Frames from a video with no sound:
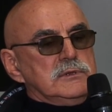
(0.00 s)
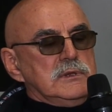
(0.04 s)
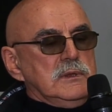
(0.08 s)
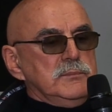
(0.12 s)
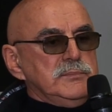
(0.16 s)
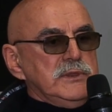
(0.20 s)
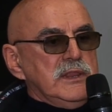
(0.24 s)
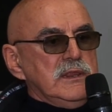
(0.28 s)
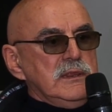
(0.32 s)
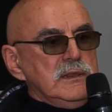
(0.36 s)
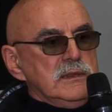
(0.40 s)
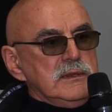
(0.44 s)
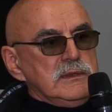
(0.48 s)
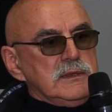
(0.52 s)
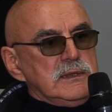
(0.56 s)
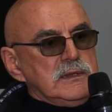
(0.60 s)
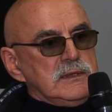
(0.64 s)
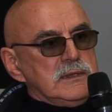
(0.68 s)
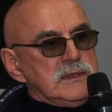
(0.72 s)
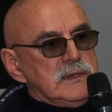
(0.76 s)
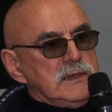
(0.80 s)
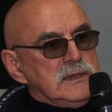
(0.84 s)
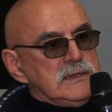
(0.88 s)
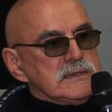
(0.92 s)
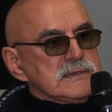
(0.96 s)
which
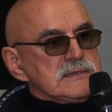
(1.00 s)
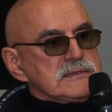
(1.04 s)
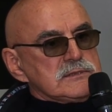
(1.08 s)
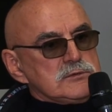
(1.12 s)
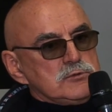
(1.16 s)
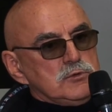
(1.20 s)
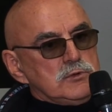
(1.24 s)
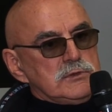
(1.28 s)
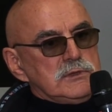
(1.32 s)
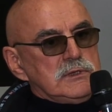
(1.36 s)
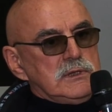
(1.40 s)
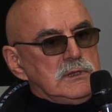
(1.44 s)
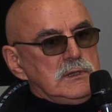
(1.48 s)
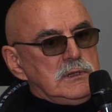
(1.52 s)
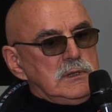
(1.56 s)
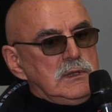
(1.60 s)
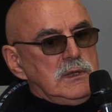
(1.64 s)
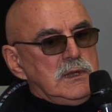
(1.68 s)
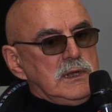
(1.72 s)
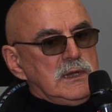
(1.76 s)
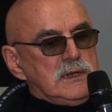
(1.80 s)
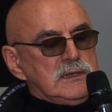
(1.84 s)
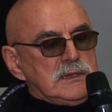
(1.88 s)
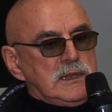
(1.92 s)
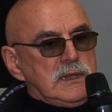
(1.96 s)
where
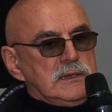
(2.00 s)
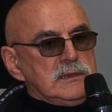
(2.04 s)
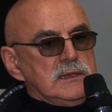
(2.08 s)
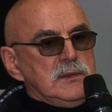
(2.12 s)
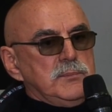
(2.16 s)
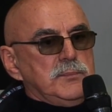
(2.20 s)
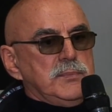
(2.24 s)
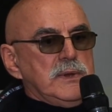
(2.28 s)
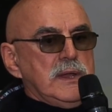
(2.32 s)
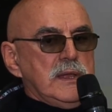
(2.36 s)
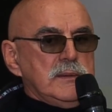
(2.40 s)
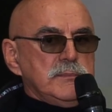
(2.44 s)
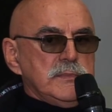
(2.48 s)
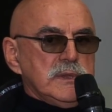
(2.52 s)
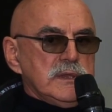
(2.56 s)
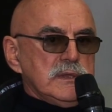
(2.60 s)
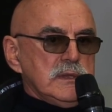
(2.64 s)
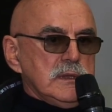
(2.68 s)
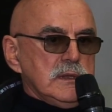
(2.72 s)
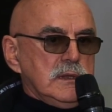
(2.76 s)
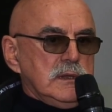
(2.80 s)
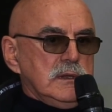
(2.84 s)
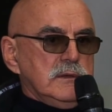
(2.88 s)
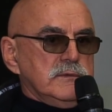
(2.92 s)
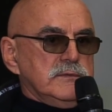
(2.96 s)
previously
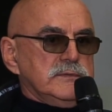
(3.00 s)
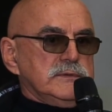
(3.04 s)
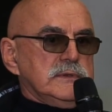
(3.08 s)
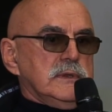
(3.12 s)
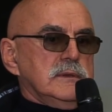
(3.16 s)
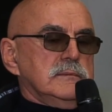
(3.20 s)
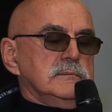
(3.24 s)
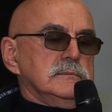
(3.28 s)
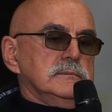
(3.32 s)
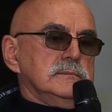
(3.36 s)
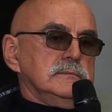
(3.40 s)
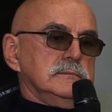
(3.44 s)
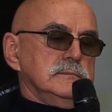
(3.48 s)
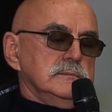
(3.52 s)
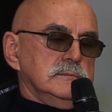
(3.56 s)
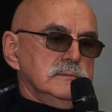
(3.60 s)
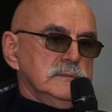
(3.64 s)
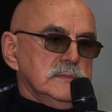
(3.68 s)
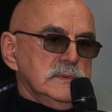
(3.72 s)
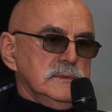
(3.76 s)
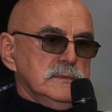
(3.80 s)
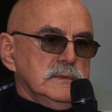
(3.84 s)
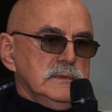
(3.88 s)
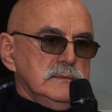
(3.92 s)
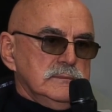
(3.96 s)
for
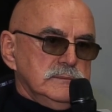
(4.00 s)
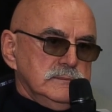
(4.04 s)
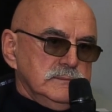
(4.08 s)
um,